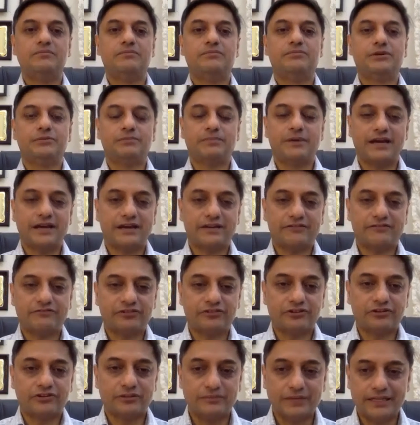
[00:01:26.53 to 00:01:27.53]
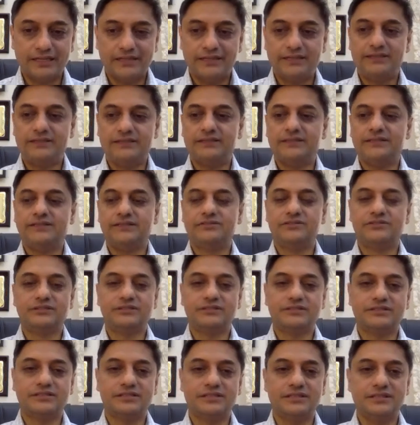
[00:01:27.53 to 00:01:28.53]
prepared for the many
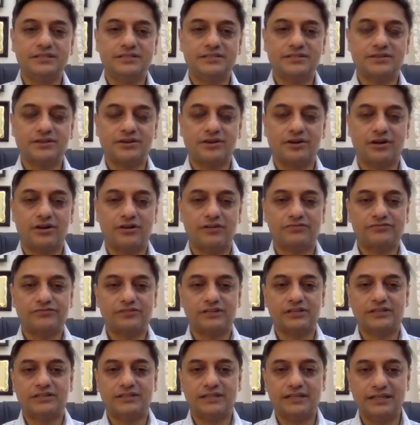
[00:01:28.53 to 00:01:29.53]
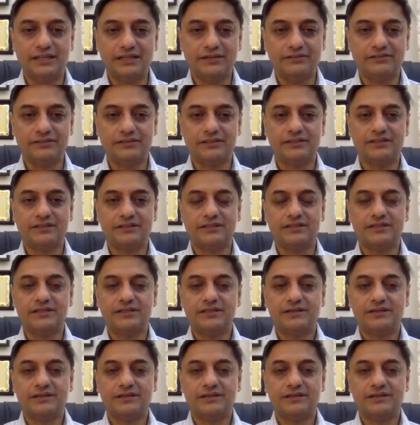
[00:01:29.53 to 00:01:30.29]
intricacies of dealing with the